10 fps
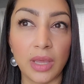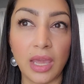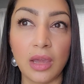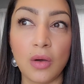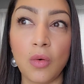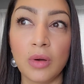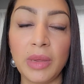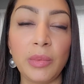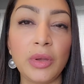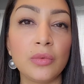okay? Or
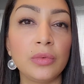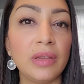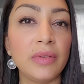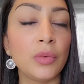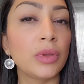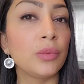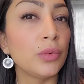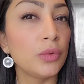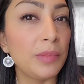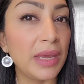maybe you're living with
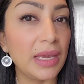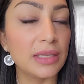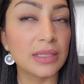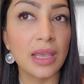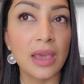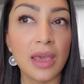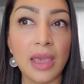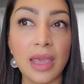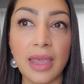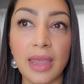roommates,
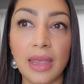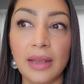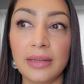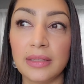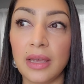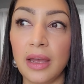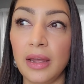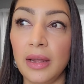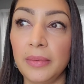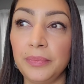and
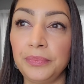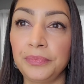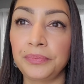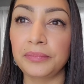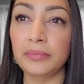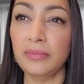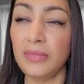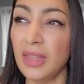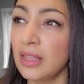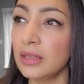um,
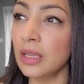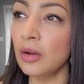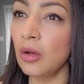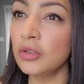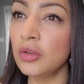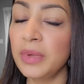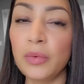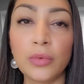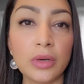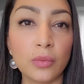this can also be
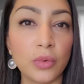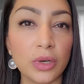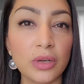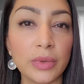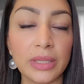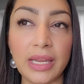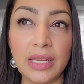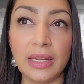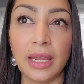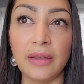work, work
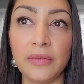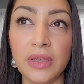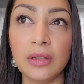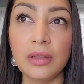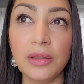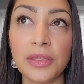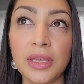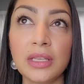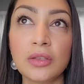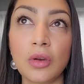related. I feel
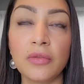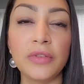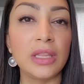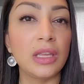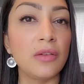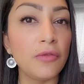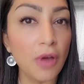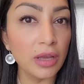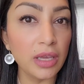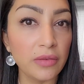things are feeling
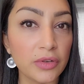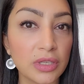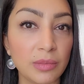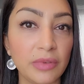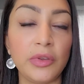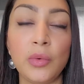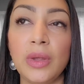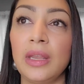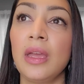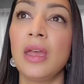foggy for some of you,
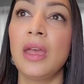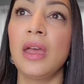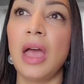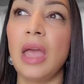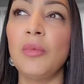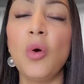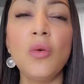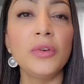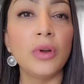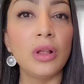and I'm
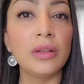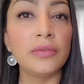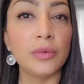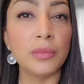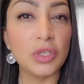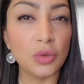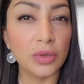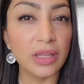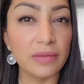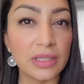overall for
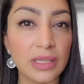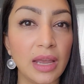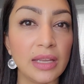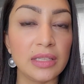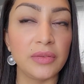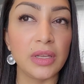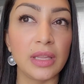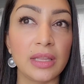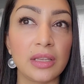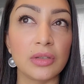majority of the signs feel
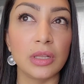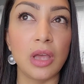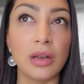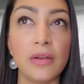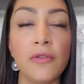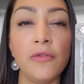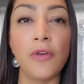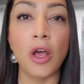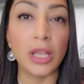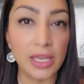like there's a lot of
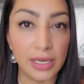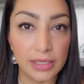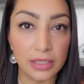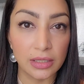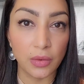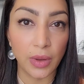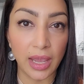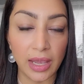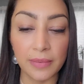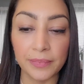fogginess,
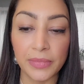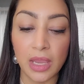okay?